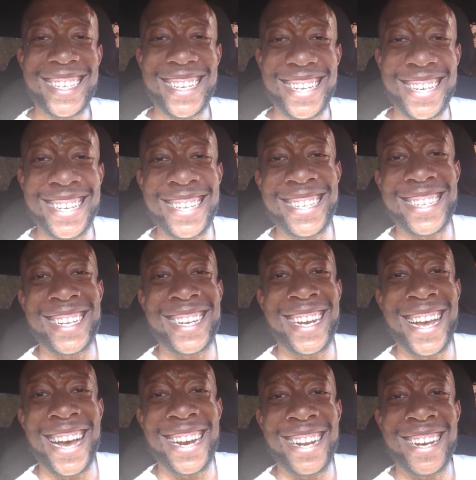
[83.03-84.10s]
kids and
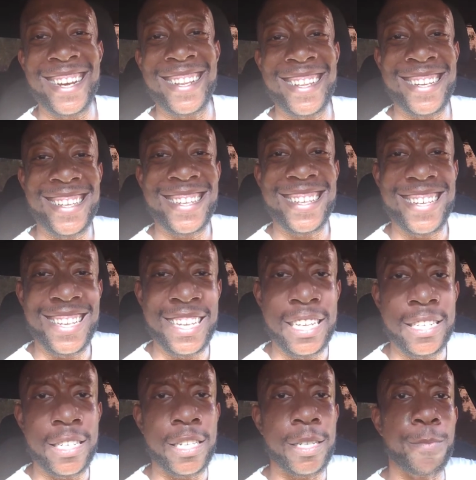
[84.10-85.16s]
not other kids.
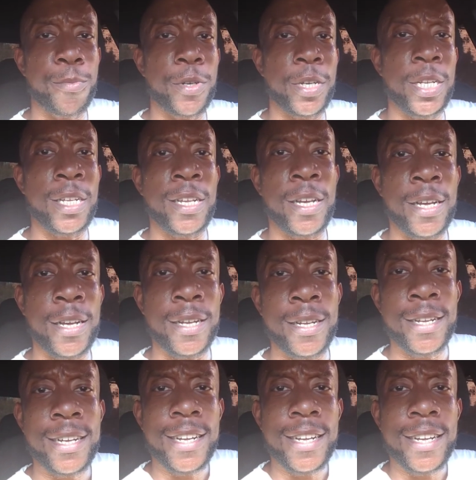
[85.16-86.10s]
kids. It's a pretty uh,